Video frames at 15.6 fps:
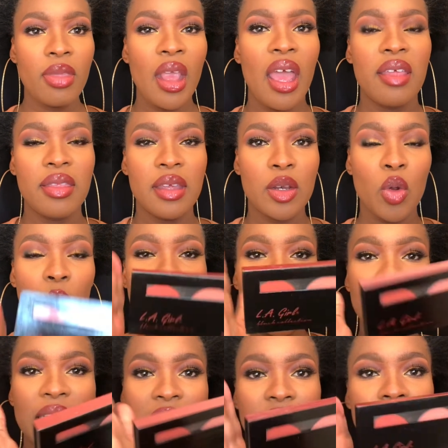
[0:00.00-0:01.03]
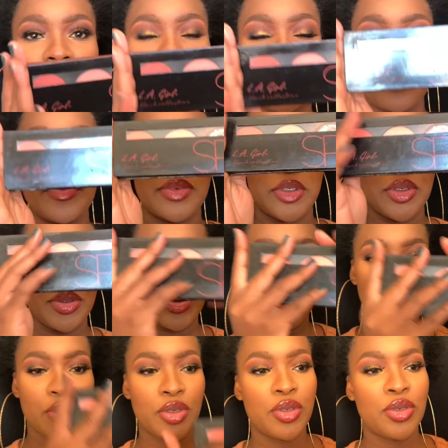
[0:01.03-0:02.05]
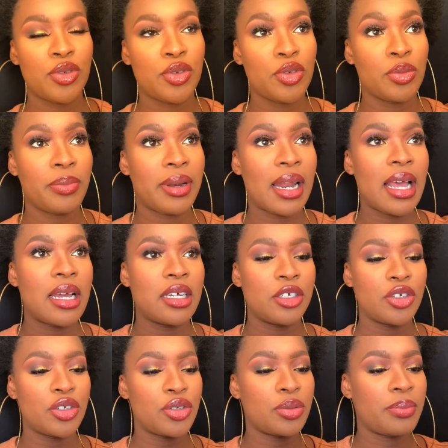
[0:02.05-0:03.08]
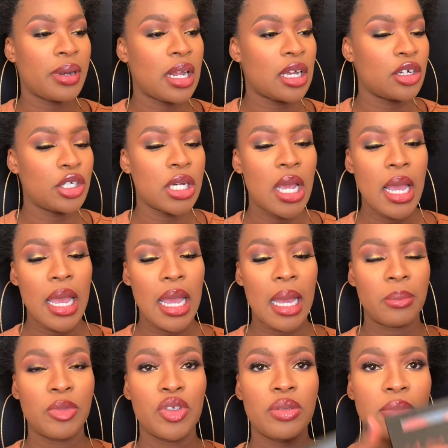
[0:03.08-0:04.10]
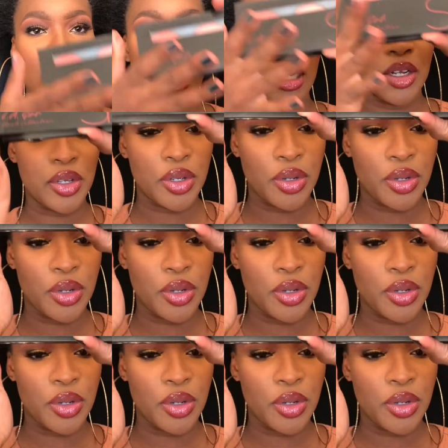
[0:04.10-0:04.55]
And then quickly, just to blush, I'm using my Edit